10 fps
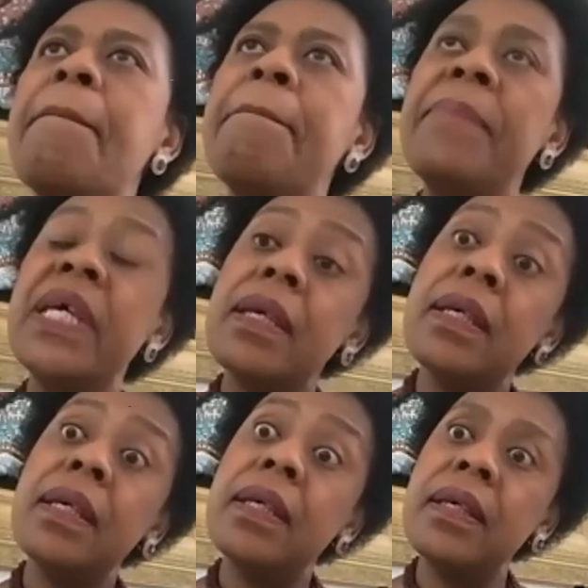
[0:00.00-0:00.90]

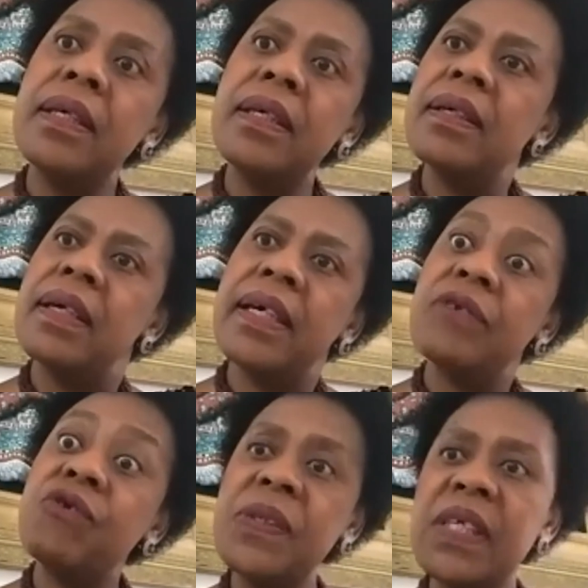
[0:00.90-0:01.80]
BEE
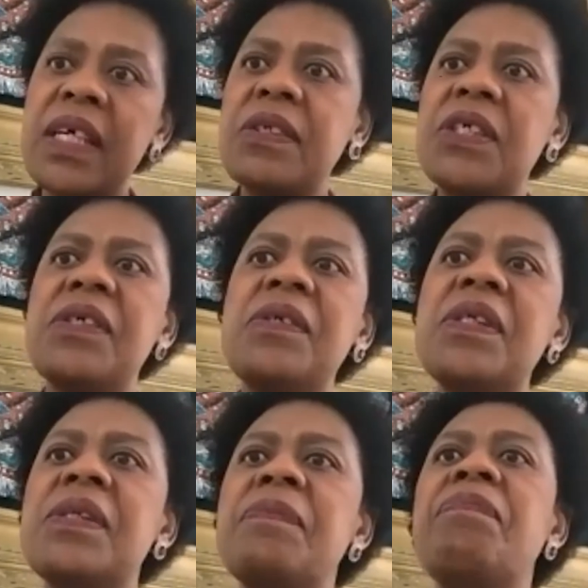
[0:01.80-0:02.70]
transaction
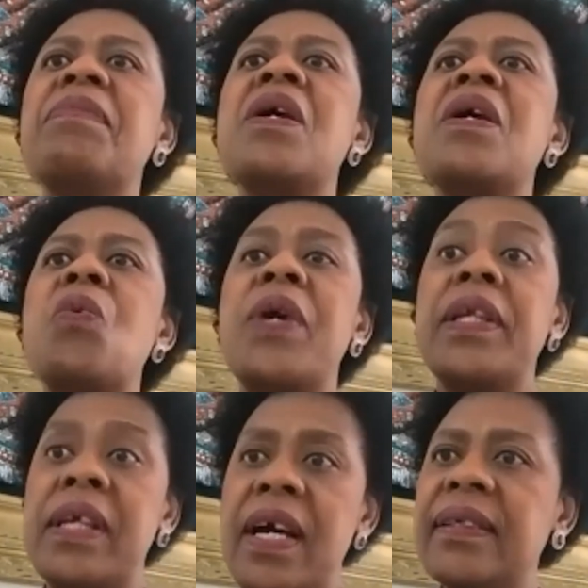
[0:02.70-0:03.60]
were
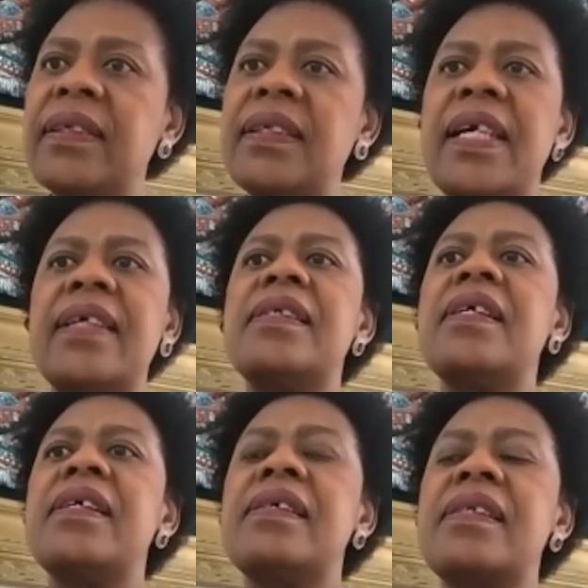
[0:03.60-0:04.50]
done at
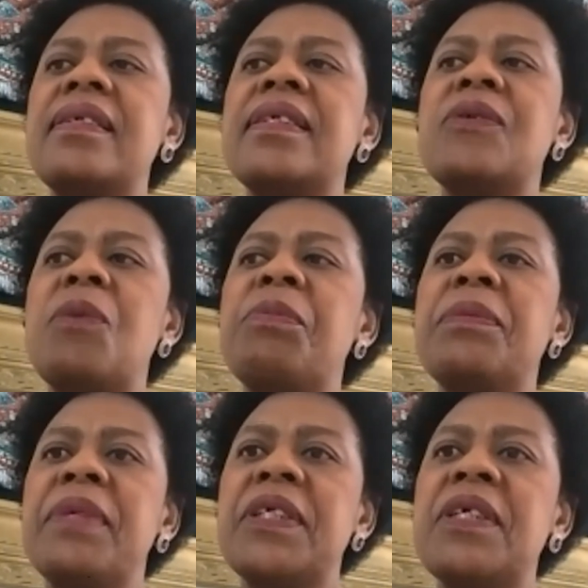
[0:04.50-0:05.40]
Standard Corporate
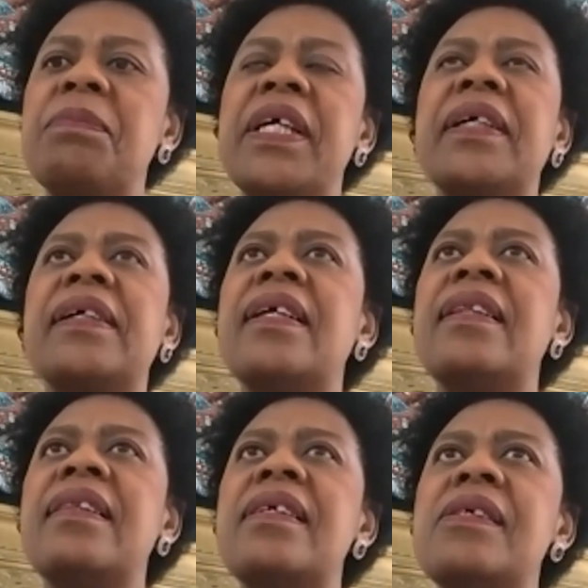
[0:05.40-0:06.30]
Merchant Bank, and
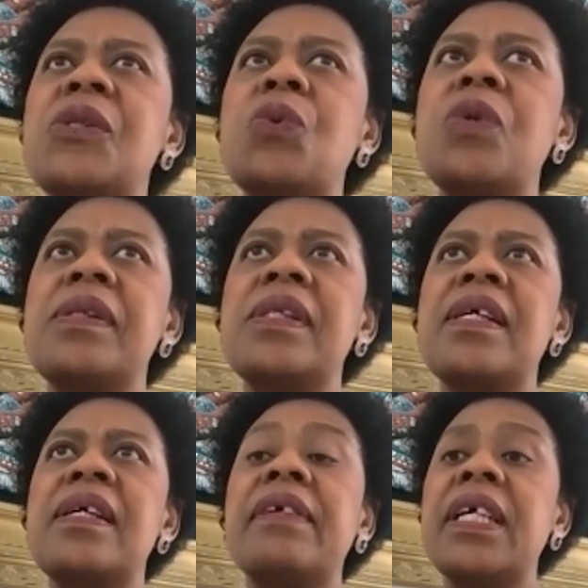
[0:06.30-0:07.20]
this was
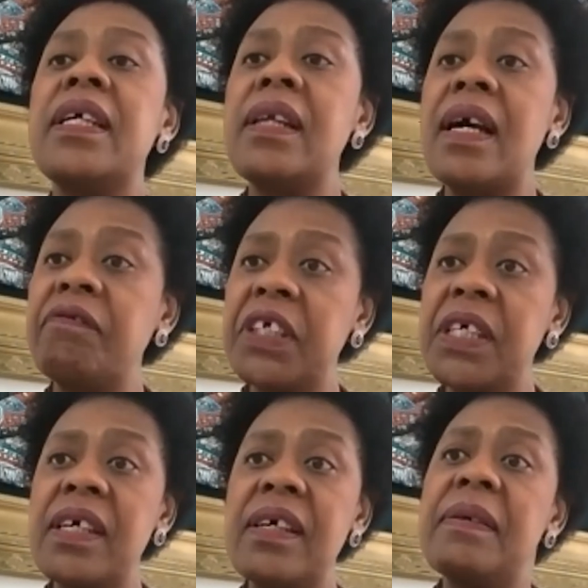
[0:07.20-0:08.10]
Real
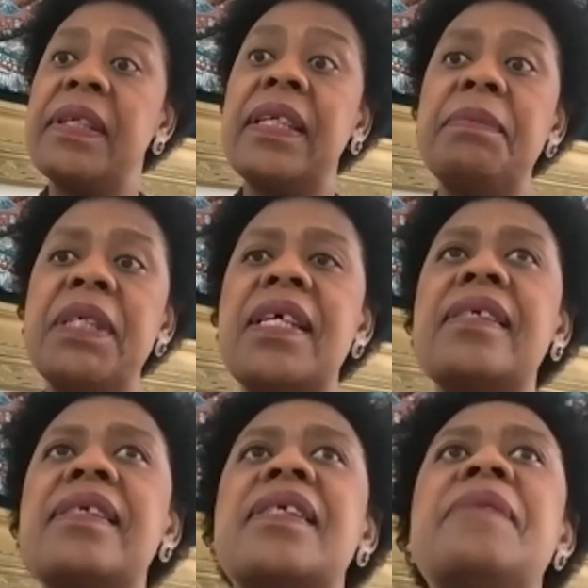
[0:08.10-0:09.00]
Africa Limited
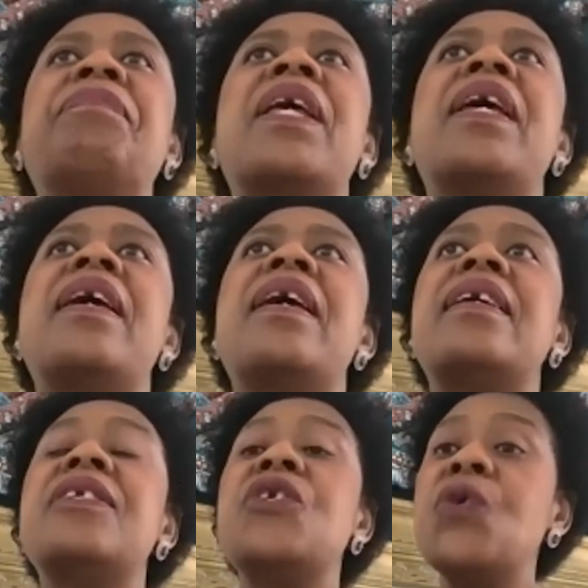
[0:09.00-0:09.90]

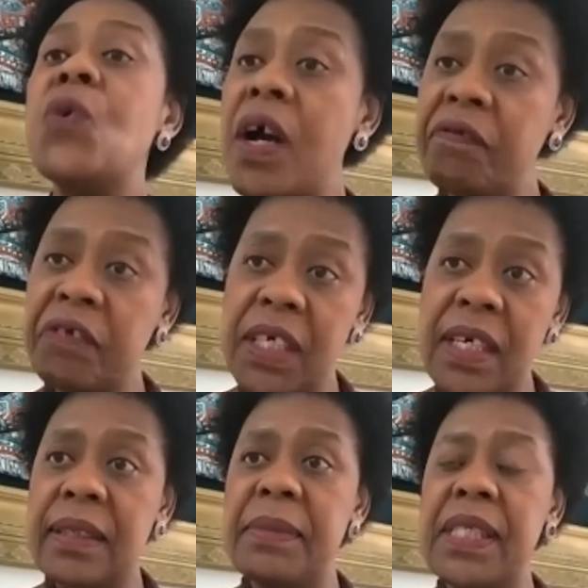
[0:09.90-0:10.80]
and New Africa
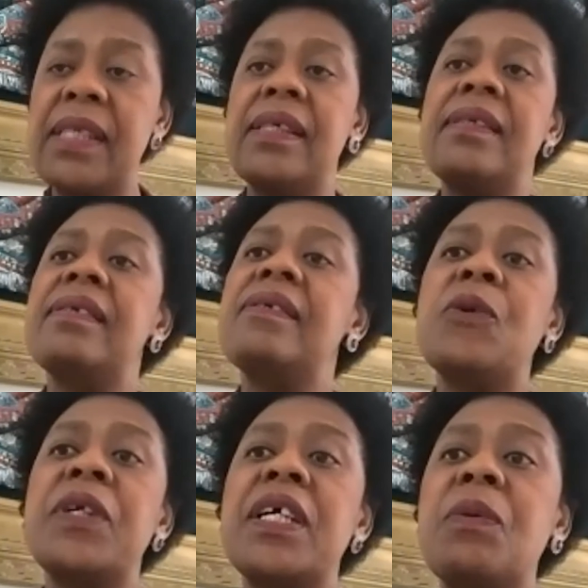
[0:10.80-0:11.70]
Limited.
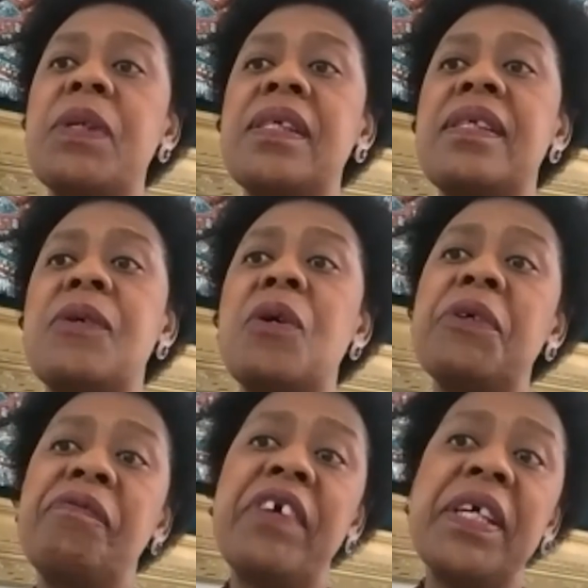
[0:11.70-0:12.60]
Gloria was in the
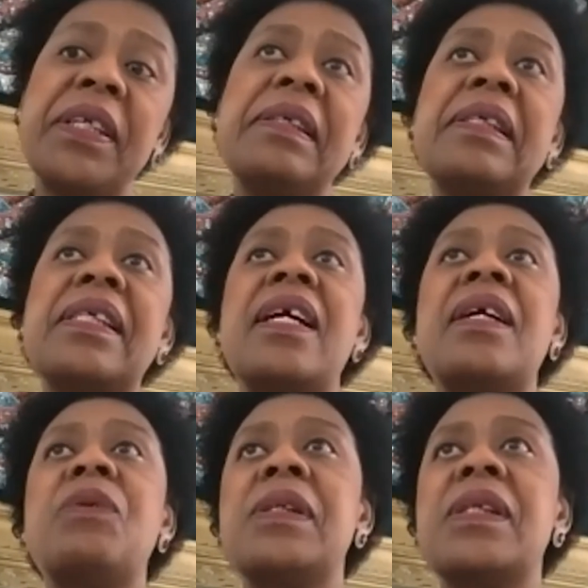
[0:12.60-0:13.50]
corporate finance. I
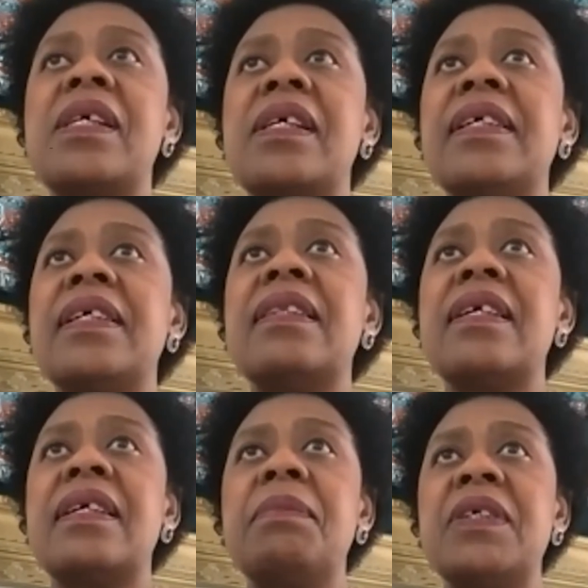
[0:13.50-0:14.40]
was in the
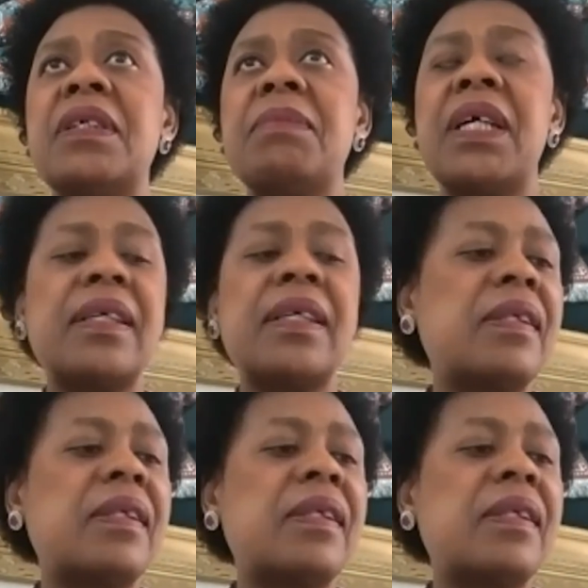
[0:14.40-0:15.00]
emerging market